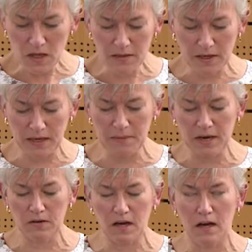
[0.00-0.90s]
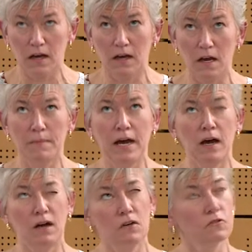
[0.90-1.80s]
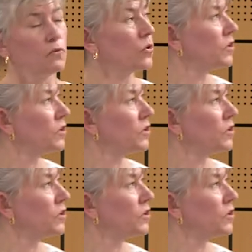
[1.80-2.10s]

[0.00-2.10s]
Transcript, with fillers: that came out uh, about four